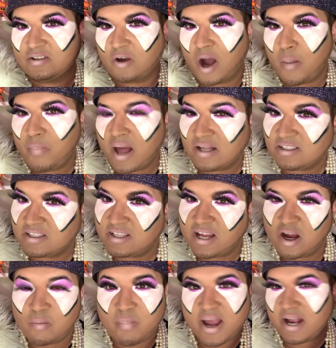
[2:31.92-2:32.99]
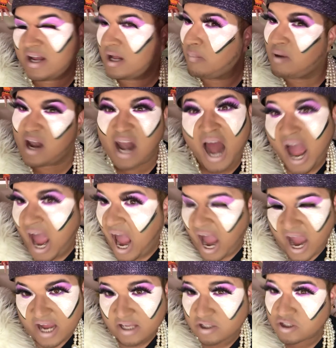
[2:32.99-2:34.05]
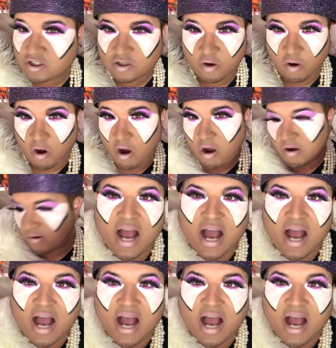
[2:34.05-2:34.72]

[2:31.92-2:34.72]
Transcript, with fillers: So I'm not just here making up lies, girl.